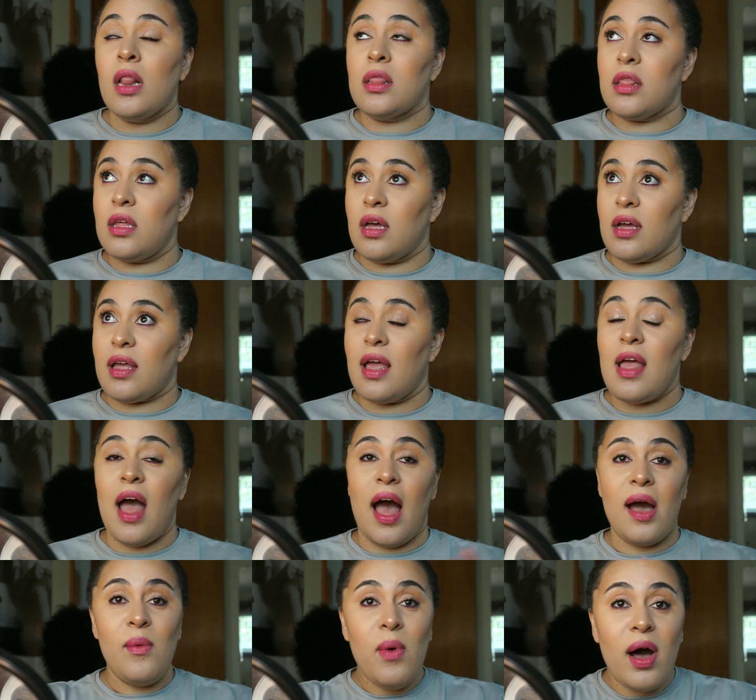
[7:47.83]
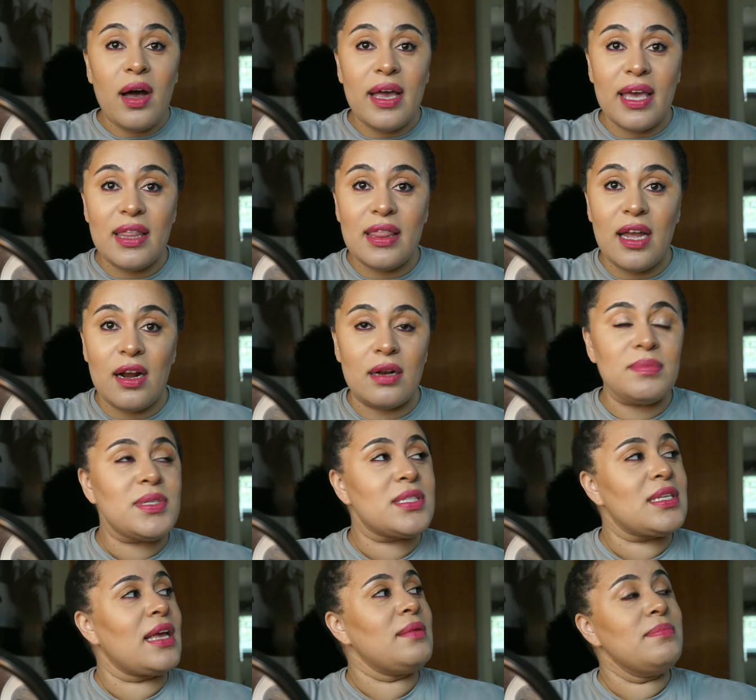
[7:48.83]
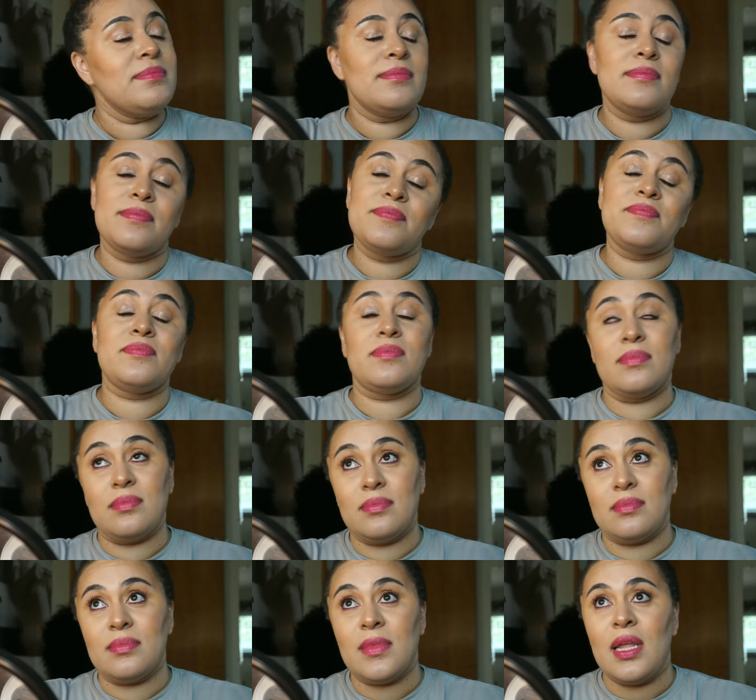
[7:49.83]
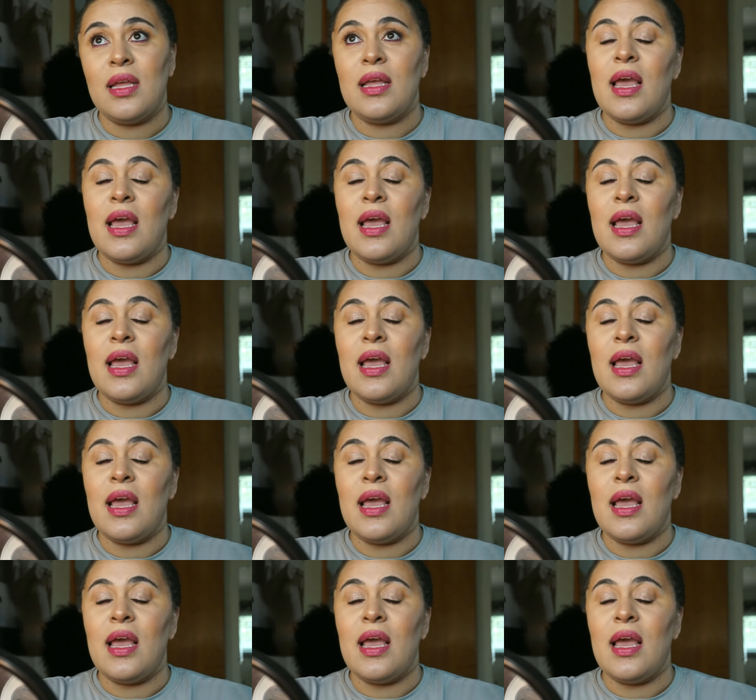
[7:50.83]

Look, I walk in there, and I'm just like, you know,